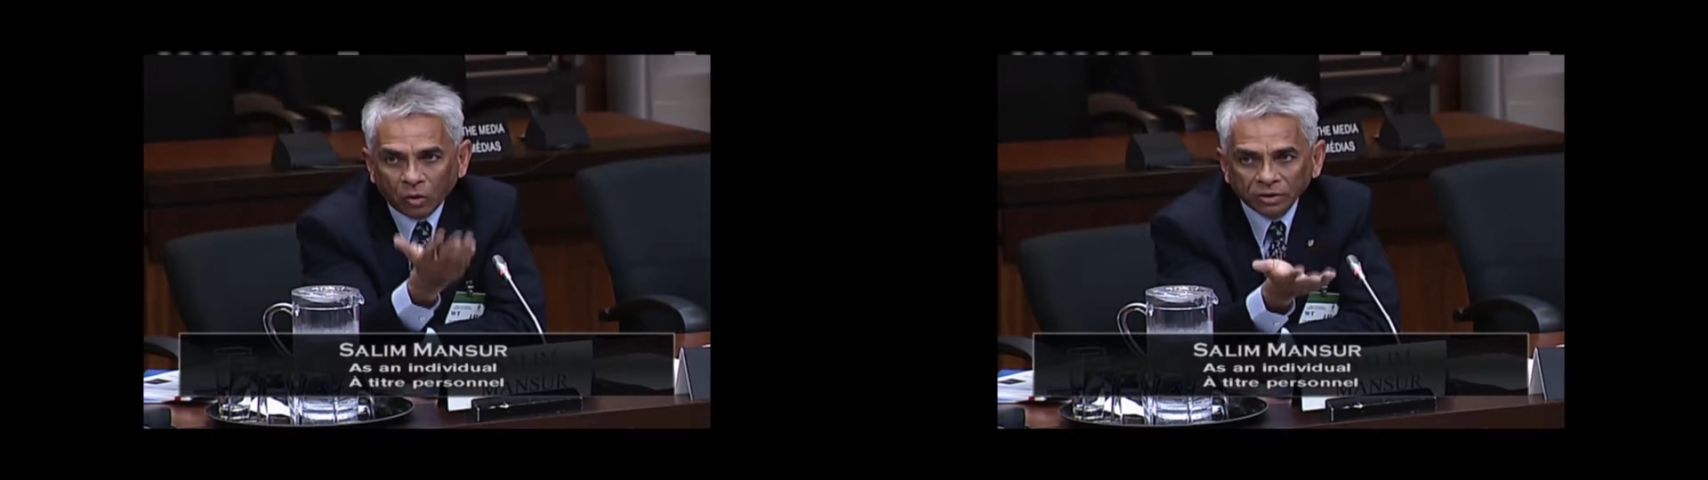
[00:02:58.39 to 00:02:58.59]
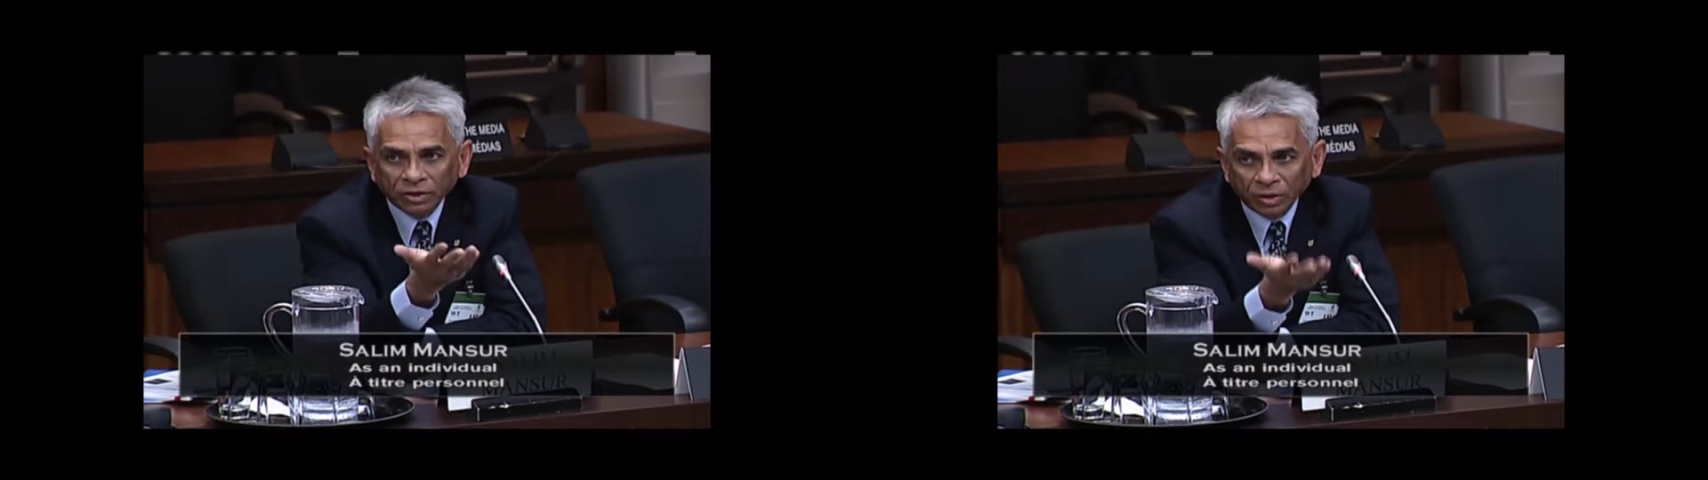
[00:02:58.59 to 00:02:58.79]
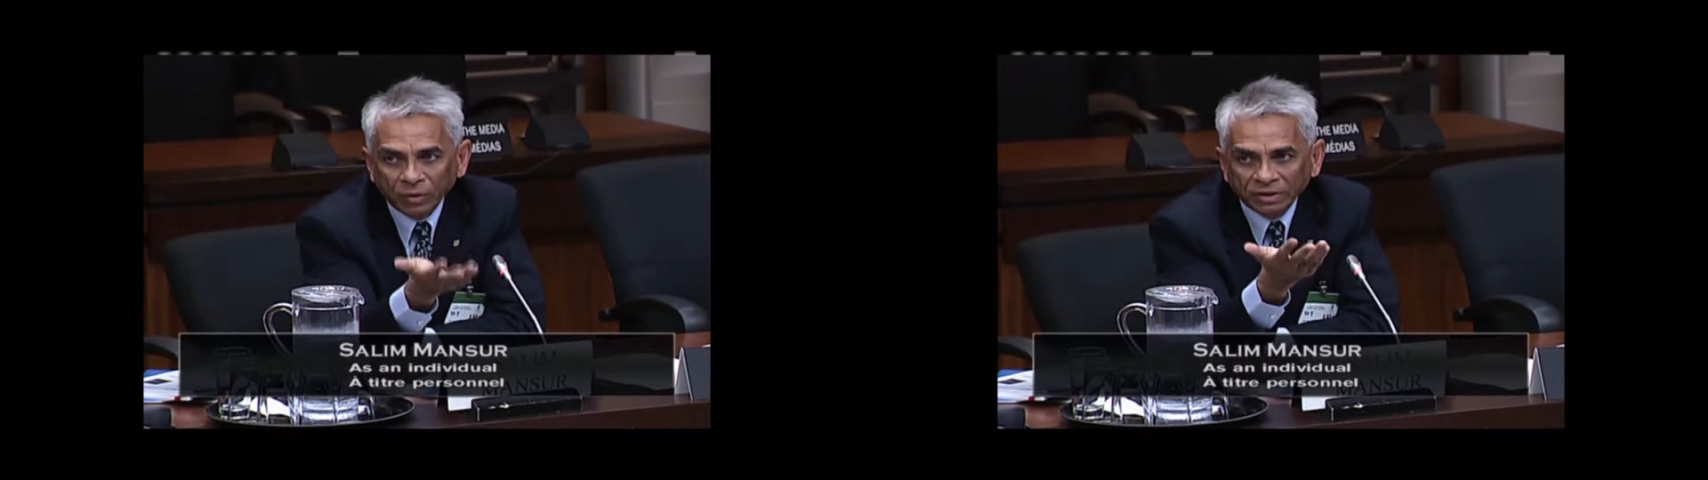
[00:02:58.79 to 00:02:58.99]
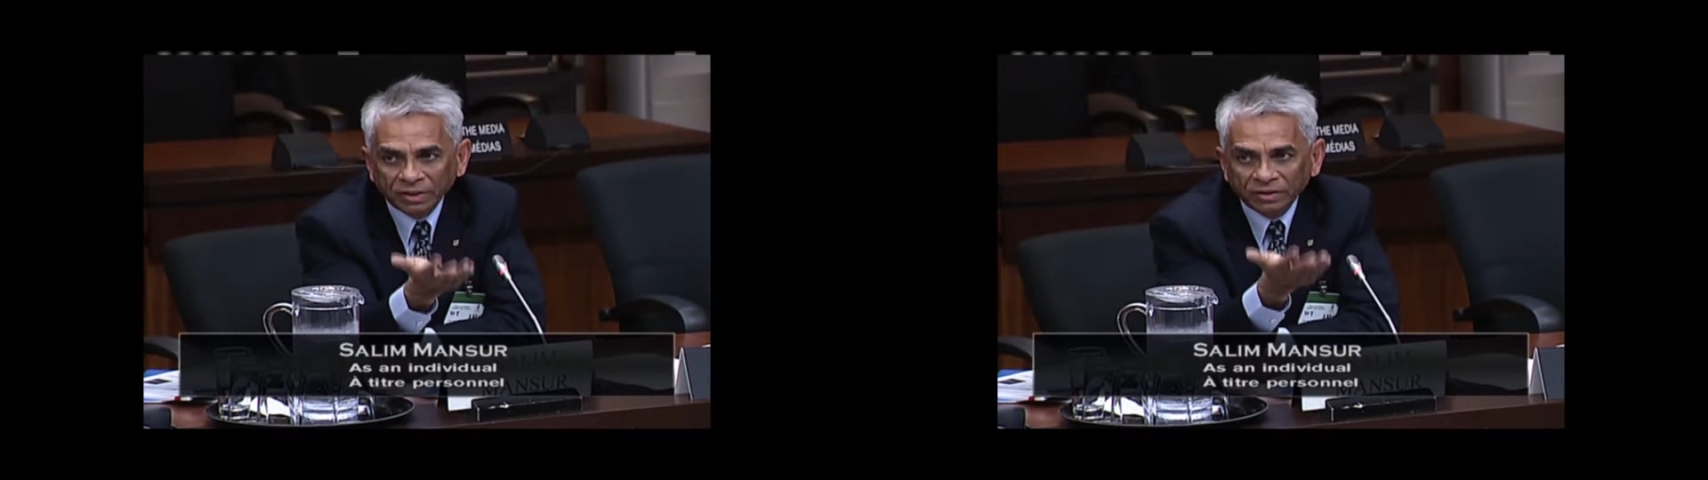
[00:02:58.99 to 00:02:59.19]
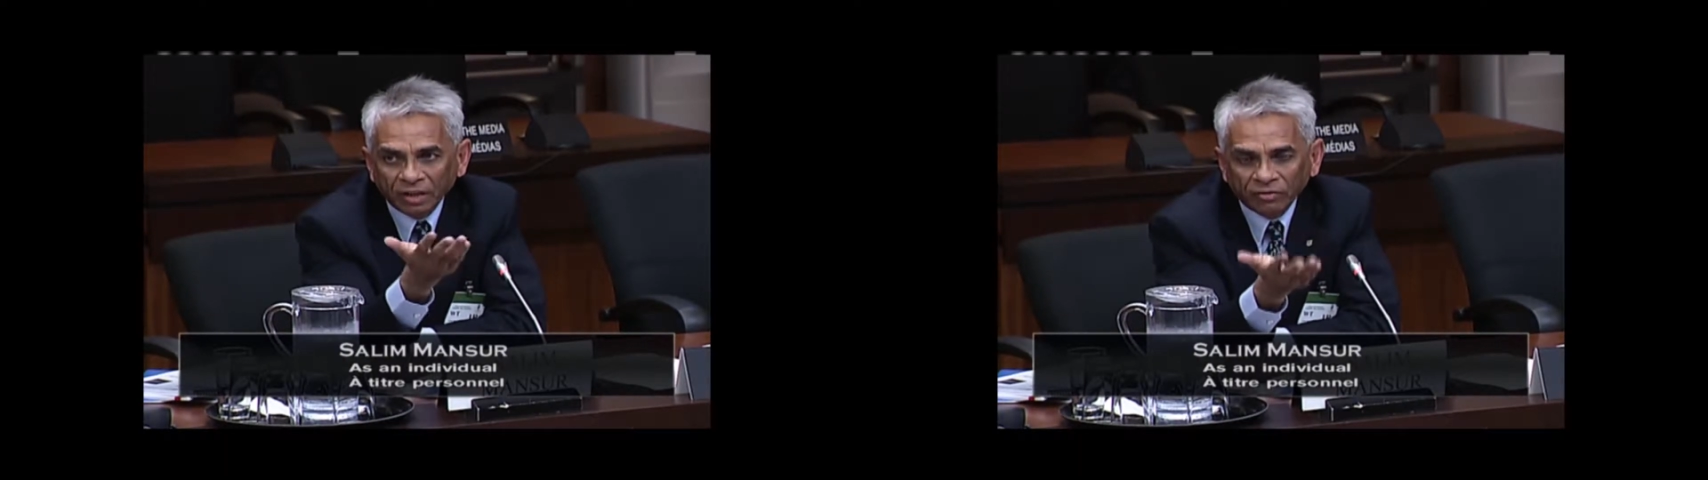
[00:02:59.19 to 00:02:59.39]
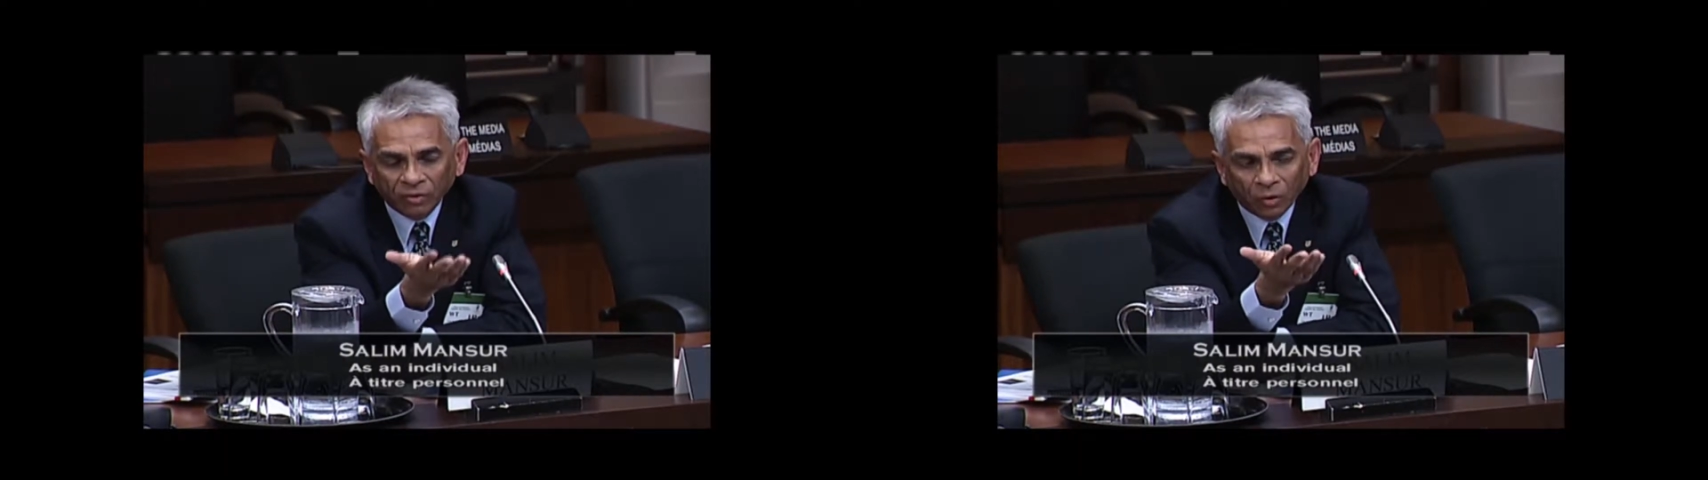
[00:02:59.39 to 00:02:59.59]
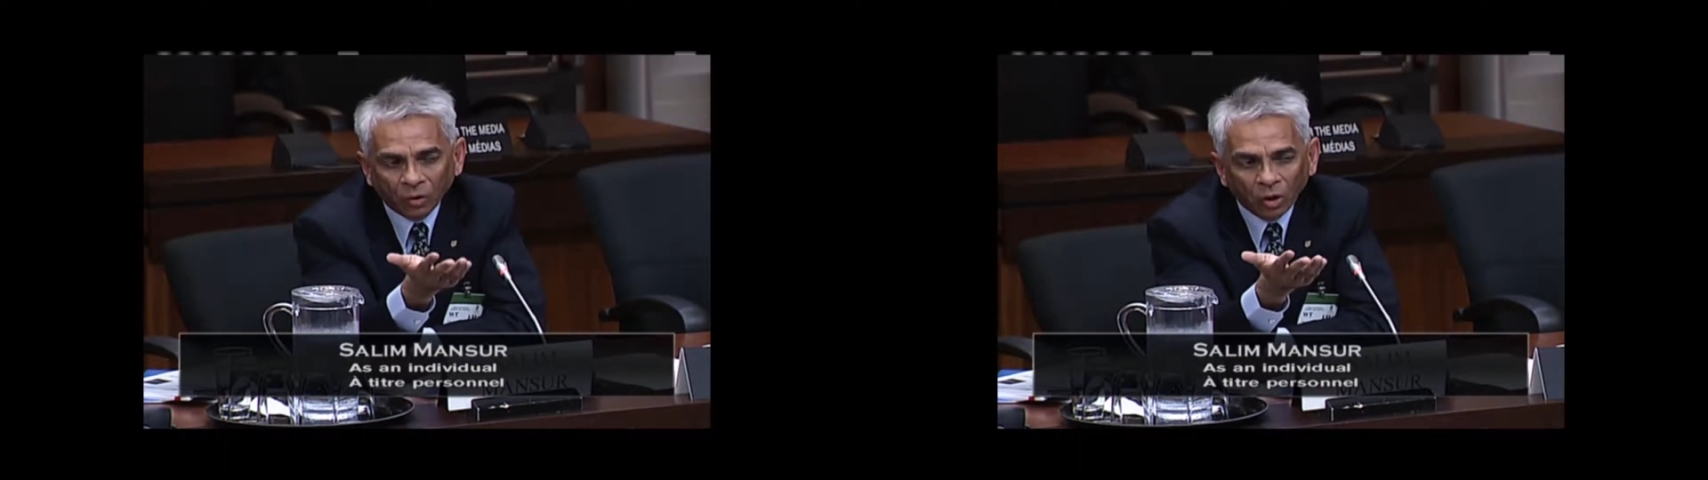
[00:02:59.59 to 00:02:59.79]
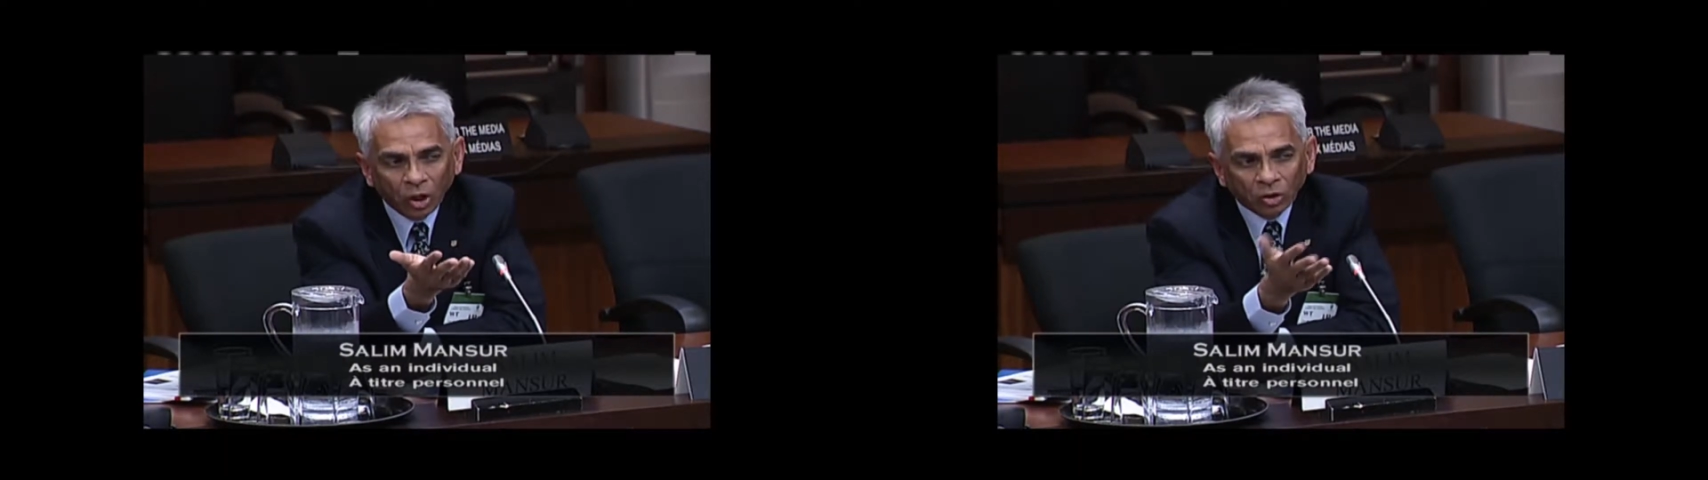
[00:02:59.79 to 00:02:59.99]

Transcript: consequences that flow.